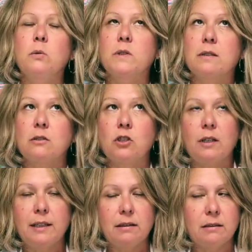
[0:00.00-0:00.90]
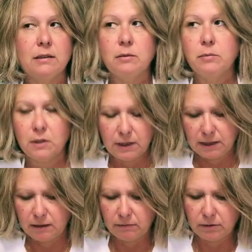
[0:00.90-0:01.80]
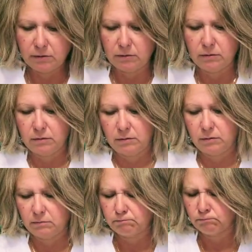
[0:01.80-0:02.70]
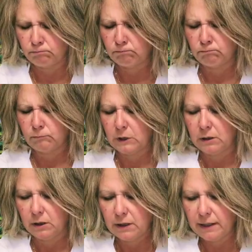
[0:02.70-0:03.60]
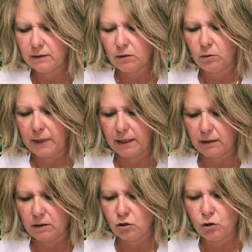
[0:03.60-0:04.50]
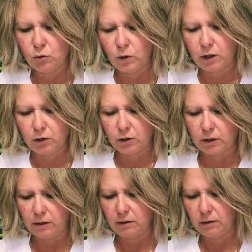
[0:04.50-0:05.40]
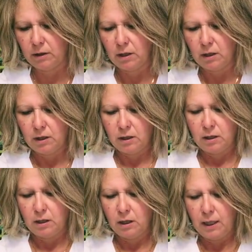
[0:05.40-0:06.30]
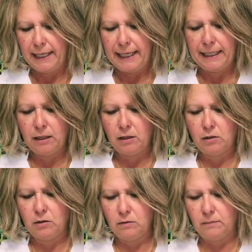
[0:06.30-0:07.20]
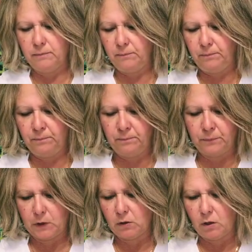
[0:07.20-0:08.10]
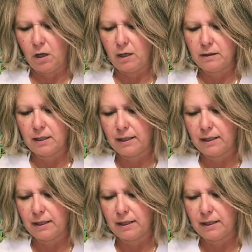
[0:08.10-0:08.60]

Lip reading: what was it, China, I believe. I think so, back in the 200 Han or Han